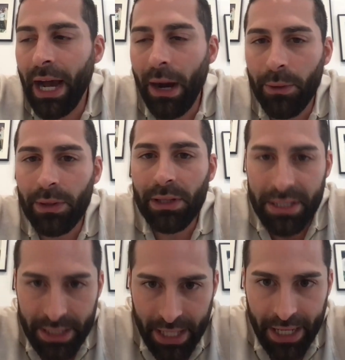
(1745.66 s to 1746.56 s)
our
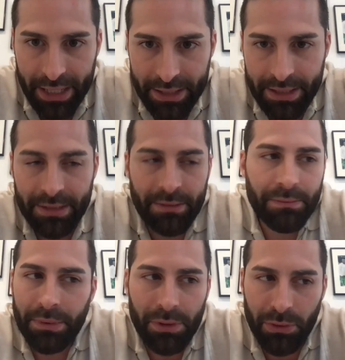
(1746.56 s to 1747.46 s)
listings.
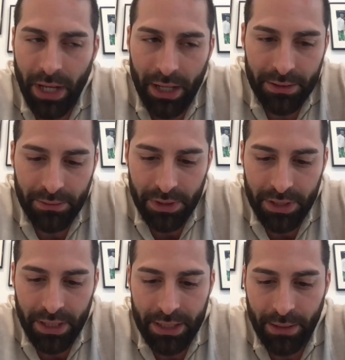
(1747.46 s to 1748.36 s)
You guys will
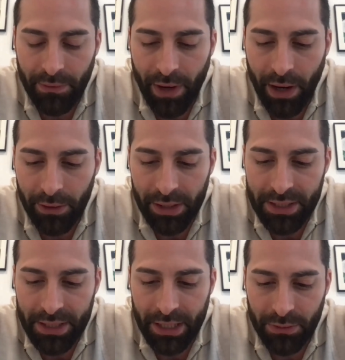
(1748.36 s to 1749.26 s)
see some of our
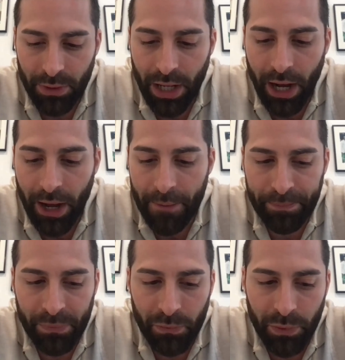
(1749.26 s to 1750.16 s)
listings.
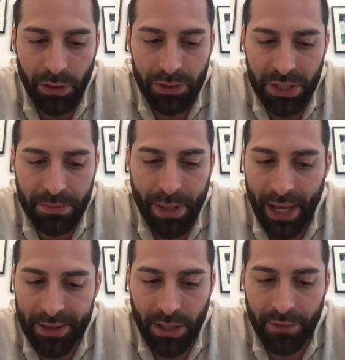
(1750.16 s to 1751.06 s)
We don't just
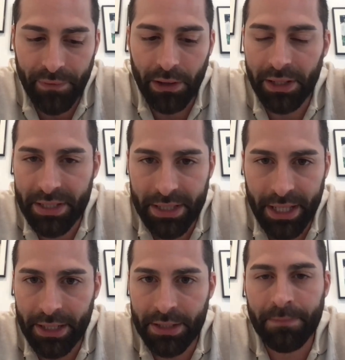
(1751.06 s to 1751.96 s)
pass off our
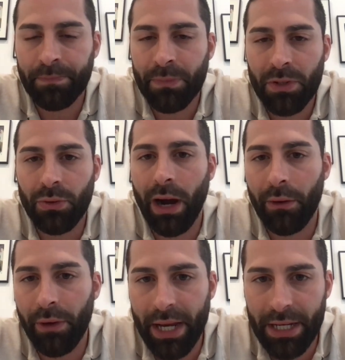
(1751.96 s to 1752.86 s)
listings to
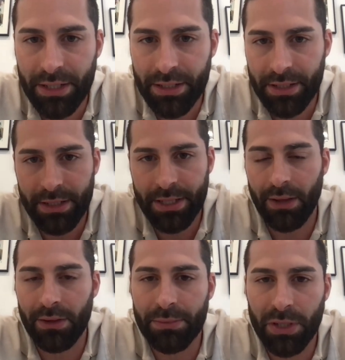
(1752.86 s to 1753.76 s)
our agents and
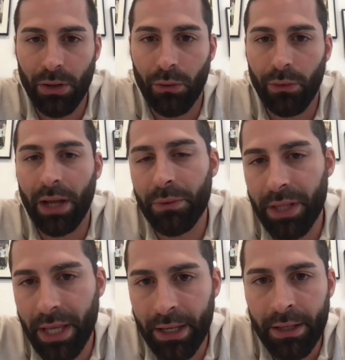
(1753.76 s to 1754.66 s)
tell them to go run with
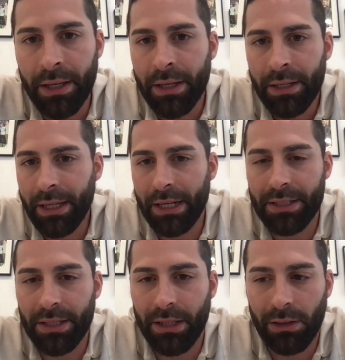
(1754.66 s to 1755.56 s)
it, get it
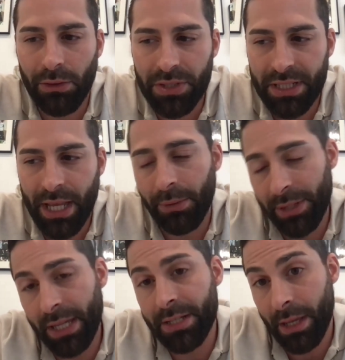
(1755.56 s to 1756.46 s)
to the closing table.
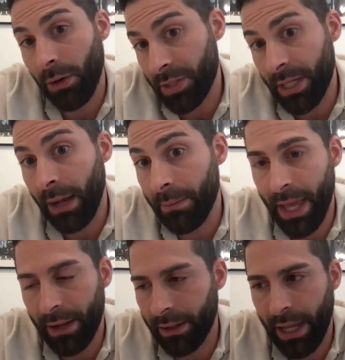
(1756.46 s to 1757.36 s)
Yes, there are some
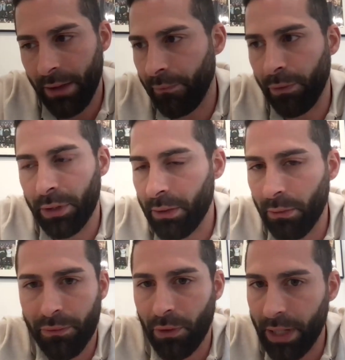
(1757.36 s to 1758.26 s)
that get fully
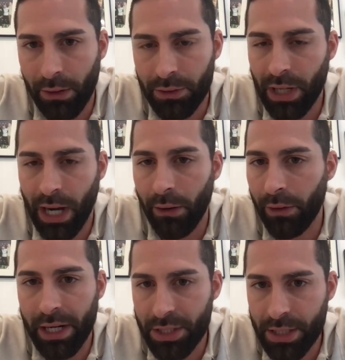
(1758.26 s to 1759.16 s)
referred out to our
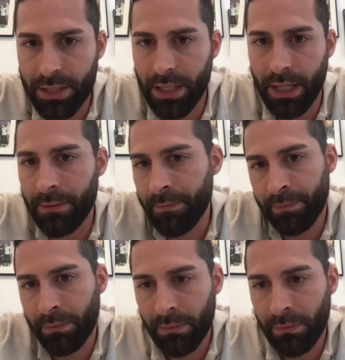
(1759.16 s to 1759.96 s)
agents and